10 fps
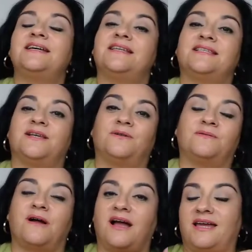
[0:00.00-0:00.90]

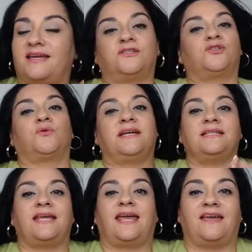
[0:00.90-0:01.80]
So I joined
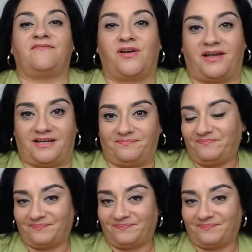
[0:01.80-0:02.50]
Avon,